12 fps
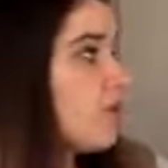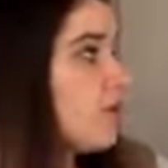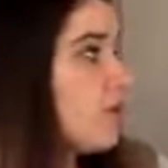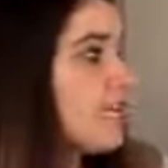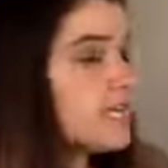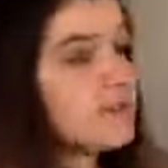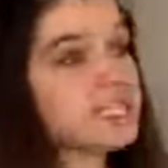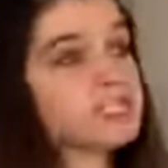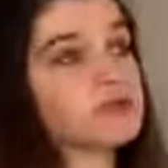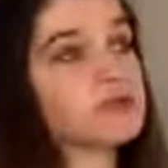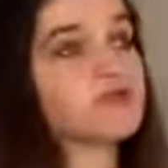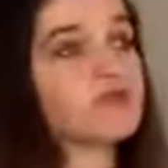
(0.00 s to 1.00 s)
making peace
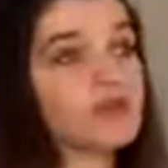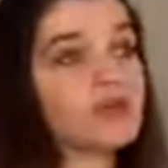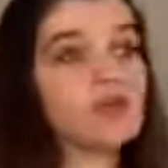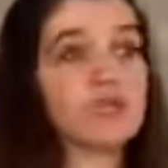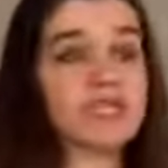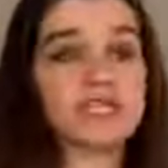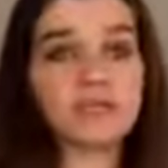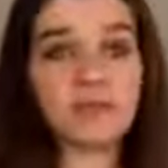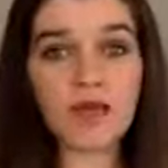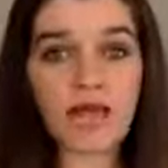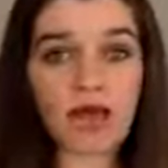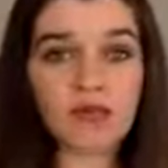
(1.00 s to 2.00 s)
with food is
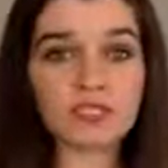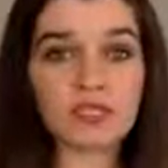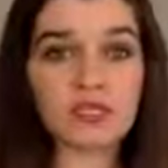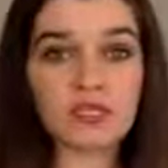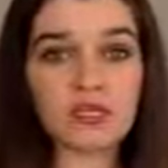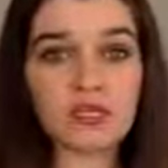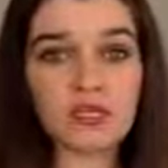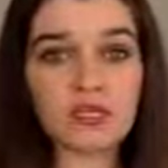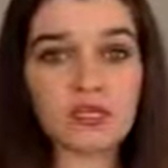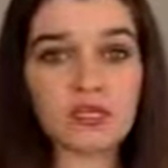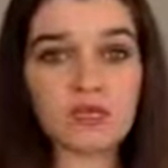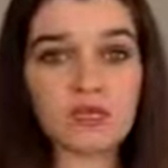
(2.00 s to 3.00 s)
about
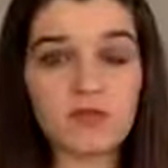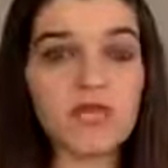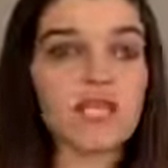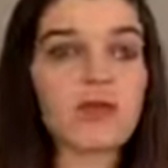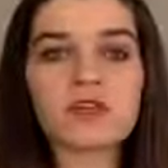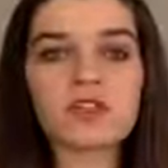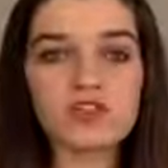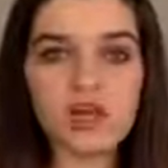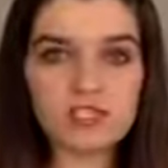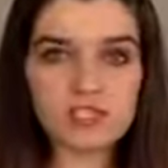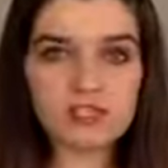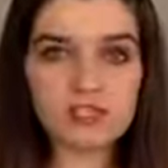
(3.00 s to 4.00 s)
being able to
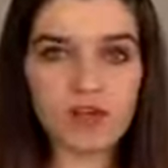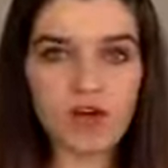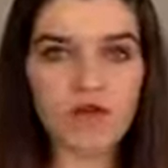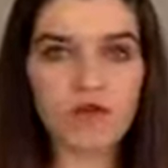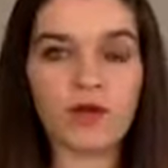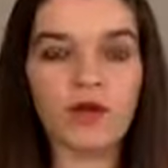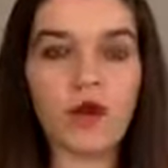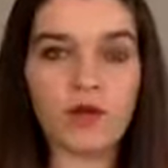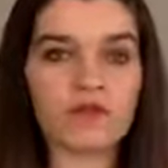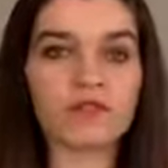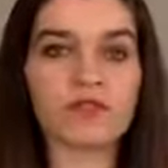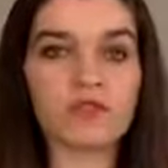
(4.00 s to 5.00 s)
trust yourself around
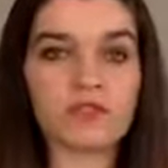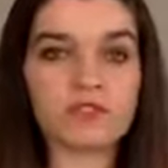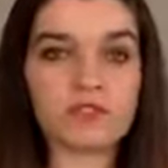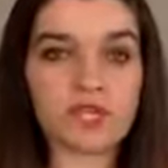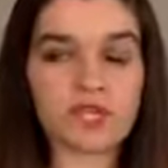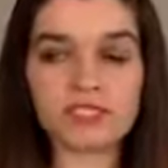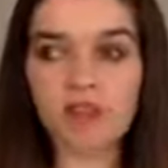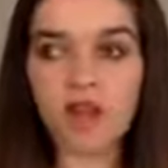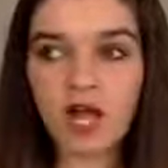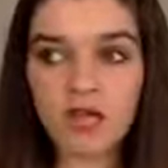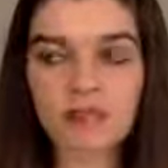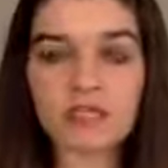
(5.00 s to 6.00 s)
all foods, so that it's
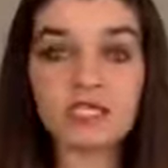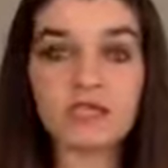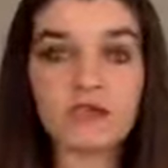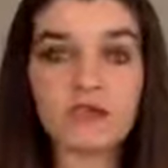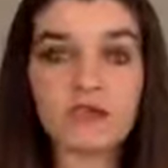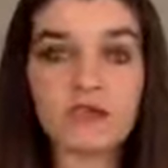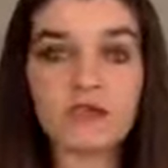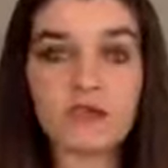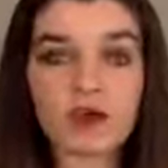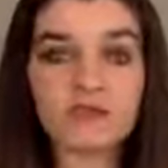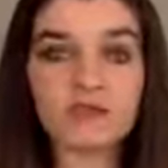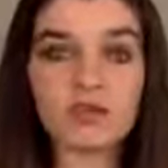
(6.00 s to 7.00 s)
not a big deal if one
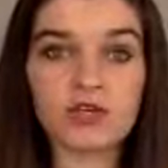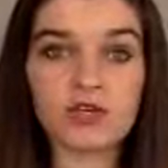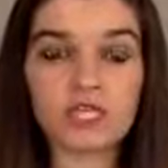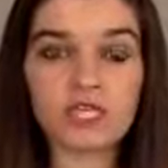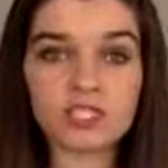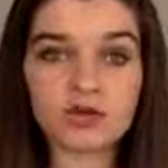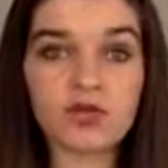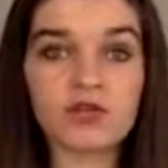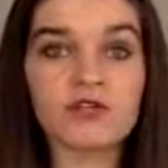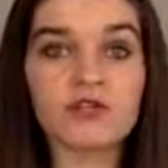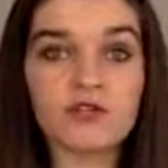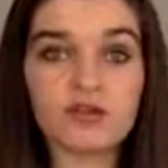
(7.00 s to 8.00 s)
of your
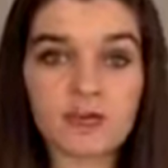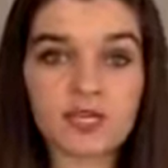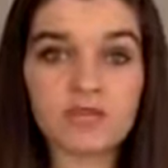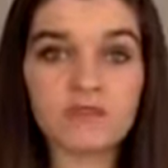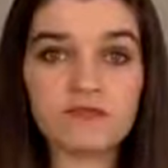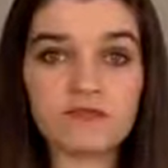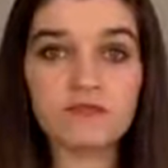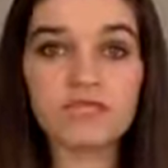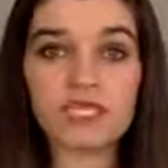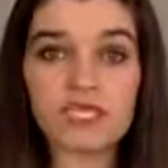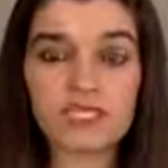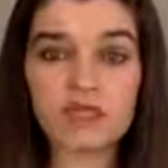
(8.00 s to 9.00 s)
historically forbidden foods
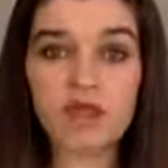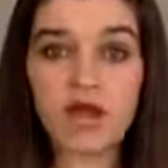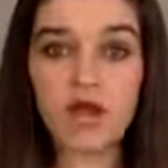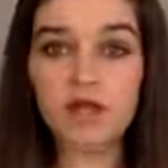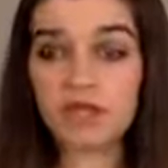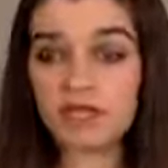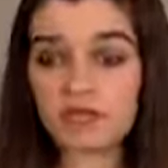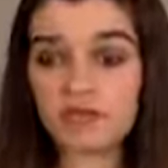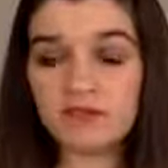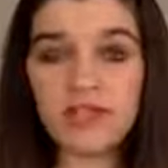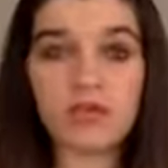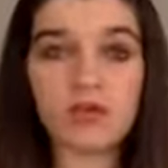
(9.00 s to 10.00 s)
is around and it's
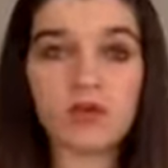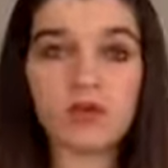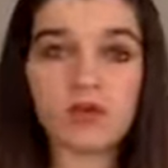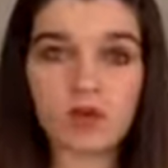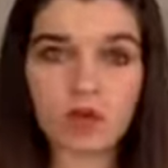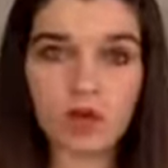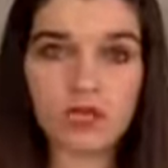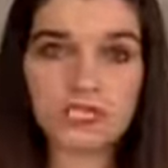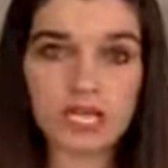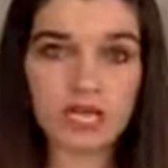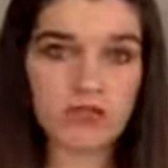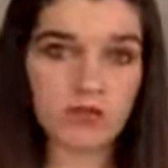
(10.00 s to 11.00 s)
available. You'll know
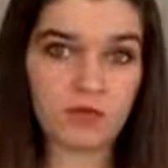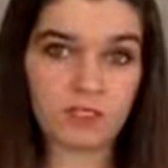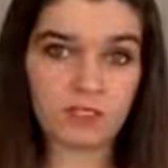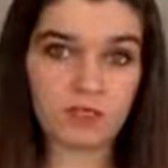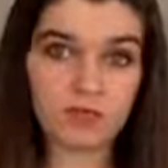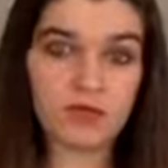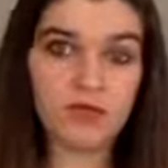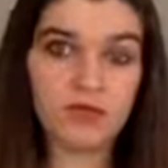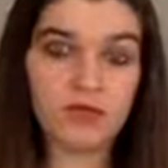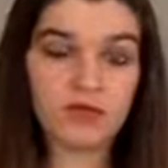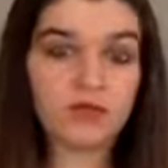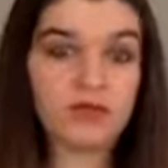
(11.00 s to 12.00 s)
exactly what to do,
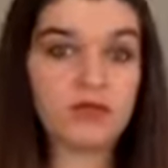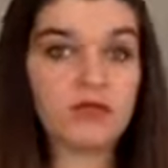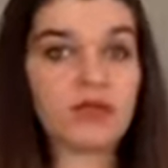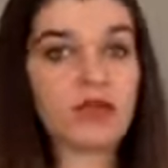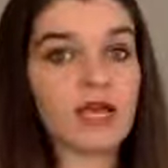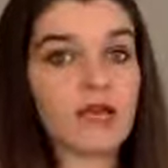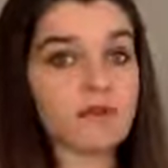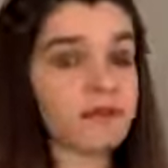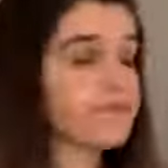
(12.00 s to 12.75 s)
okay?